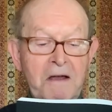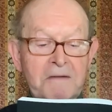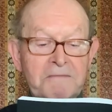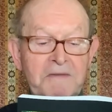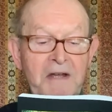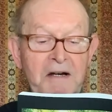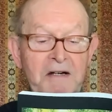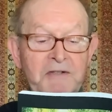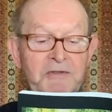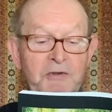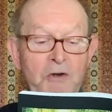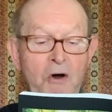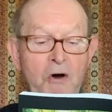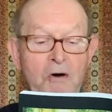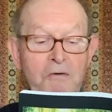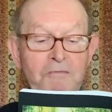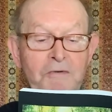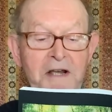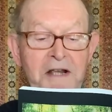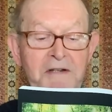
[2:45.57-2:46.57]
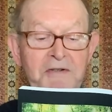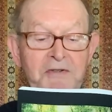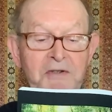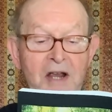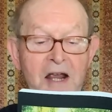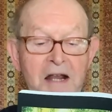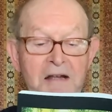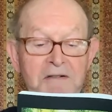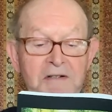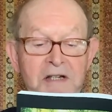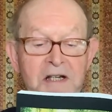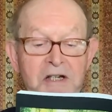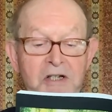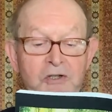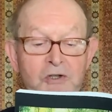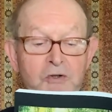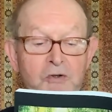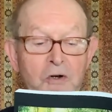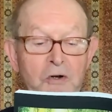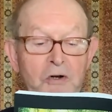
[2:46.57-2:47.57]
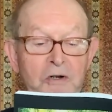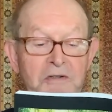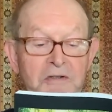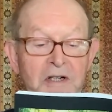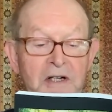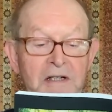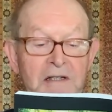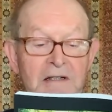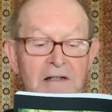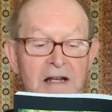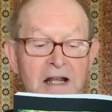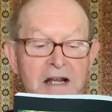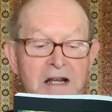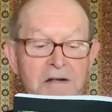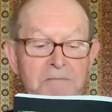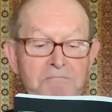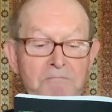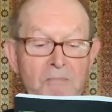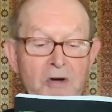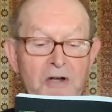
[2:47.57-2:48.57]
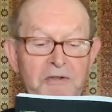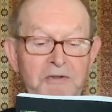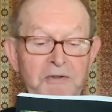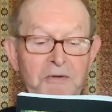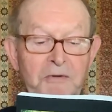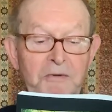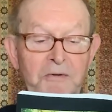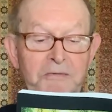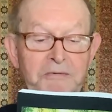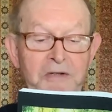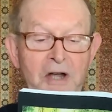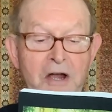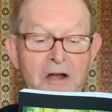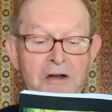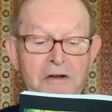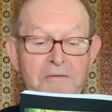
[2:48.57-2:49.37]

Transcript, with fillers: There is always a t-shirted, lean-muscled